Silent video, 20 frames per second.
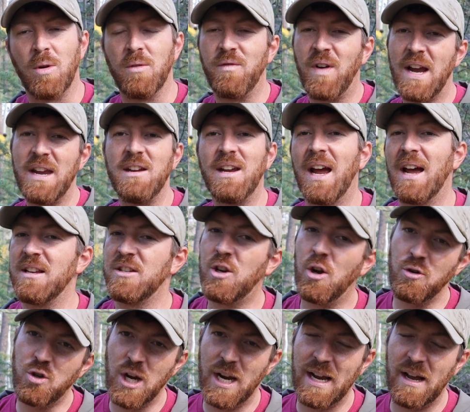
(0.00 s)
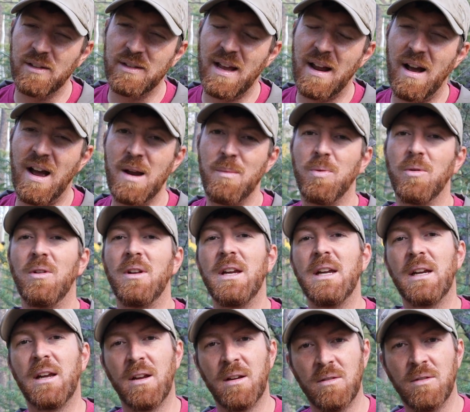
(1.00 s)
I invite you guys, go check out that
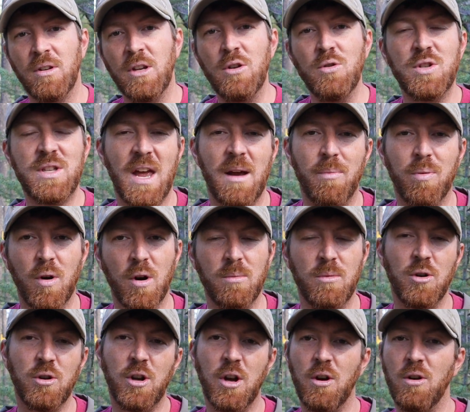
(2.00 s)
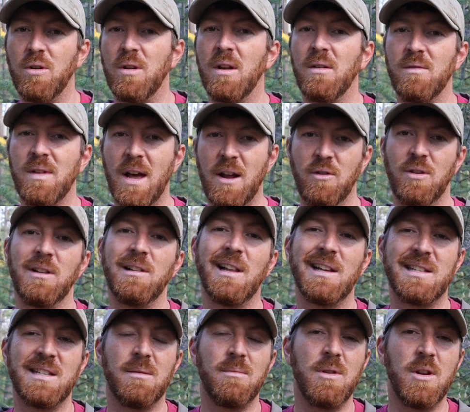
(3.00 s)
hyperlink, use that promo code. Not only
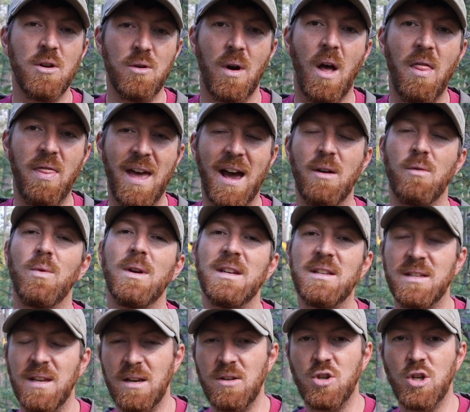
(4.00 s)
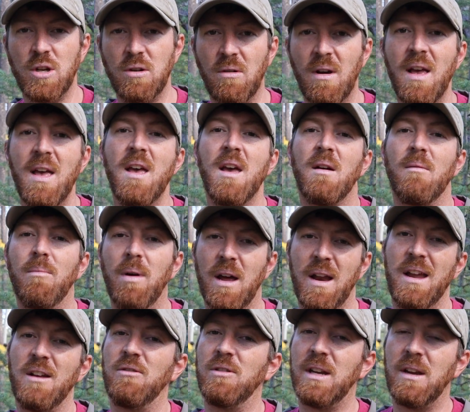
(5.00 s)
lets them know that we sent you,
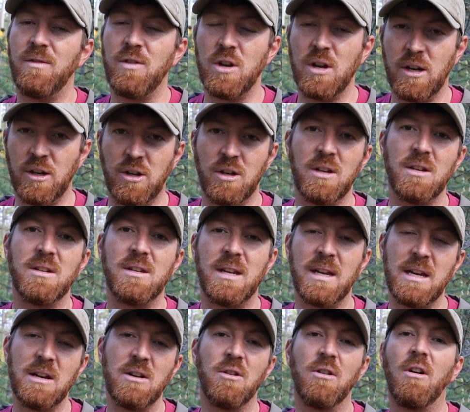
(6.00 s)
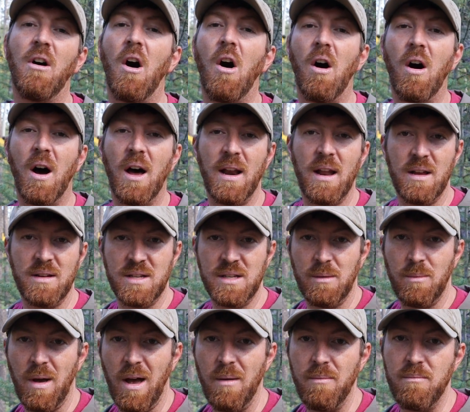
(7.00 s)
but it'll give you a good good deal on
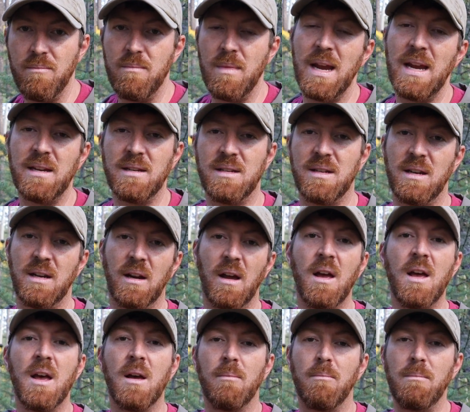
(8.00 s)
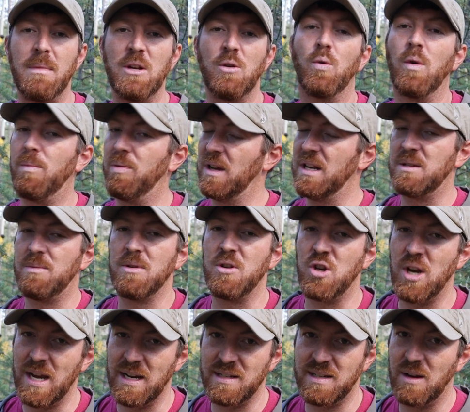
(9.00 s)
some amazing meal replacement
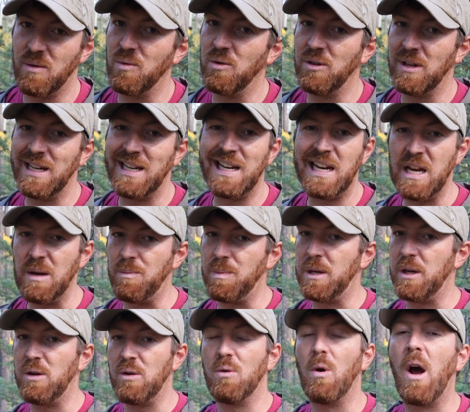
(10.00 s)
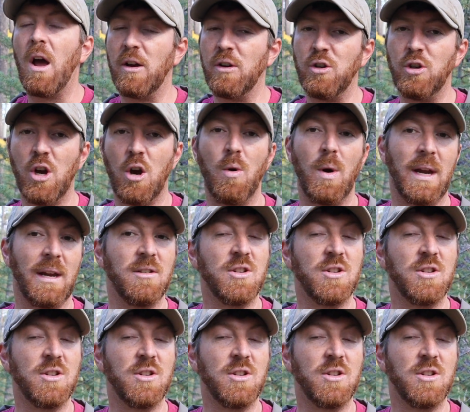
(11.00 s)
shakes that really keep you going.